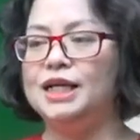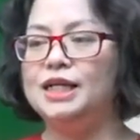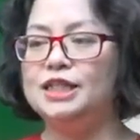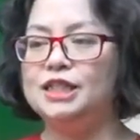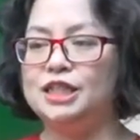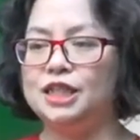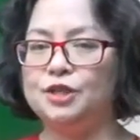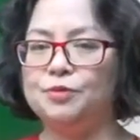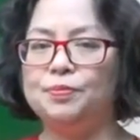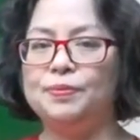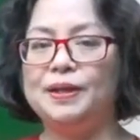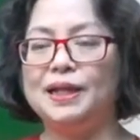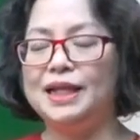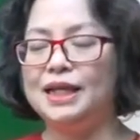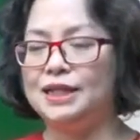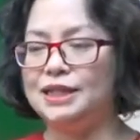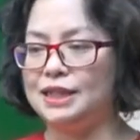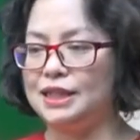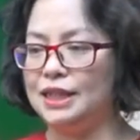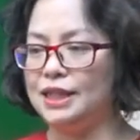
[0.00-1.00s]

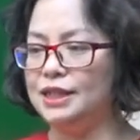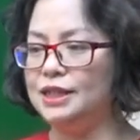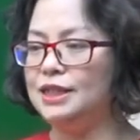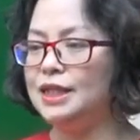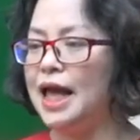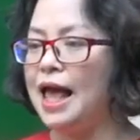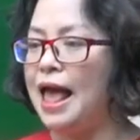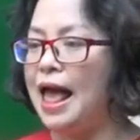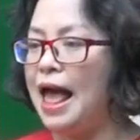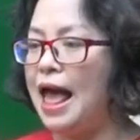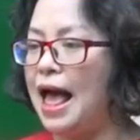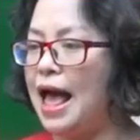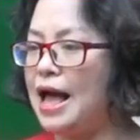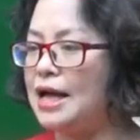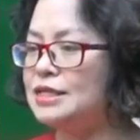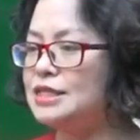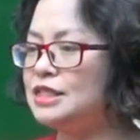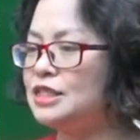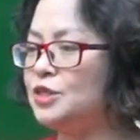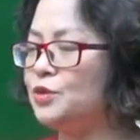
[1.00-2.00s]
Depletion.
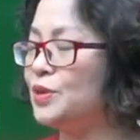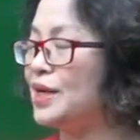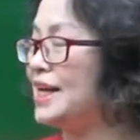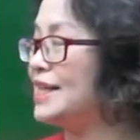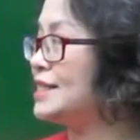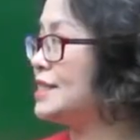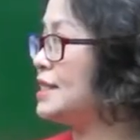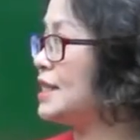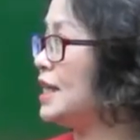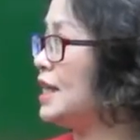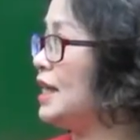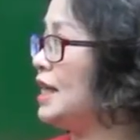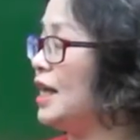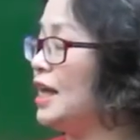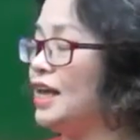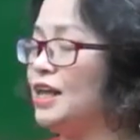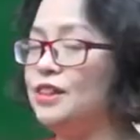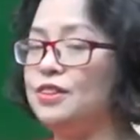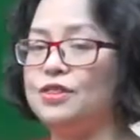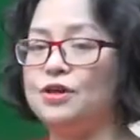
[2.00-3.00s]
As you can see
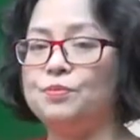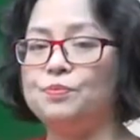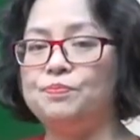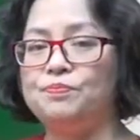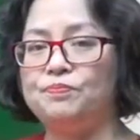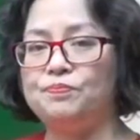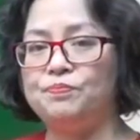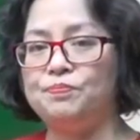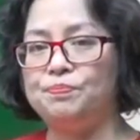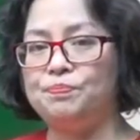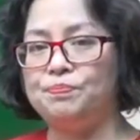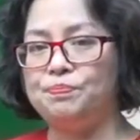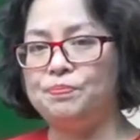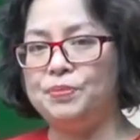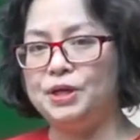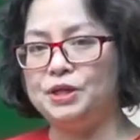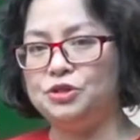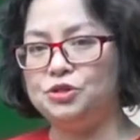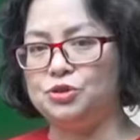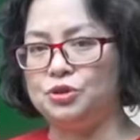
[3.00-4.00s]
in the
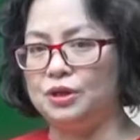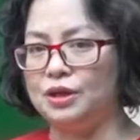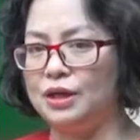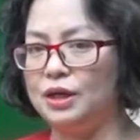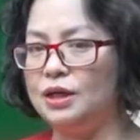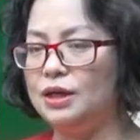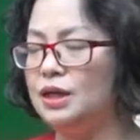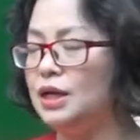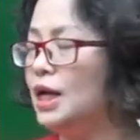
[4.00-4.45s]
picture,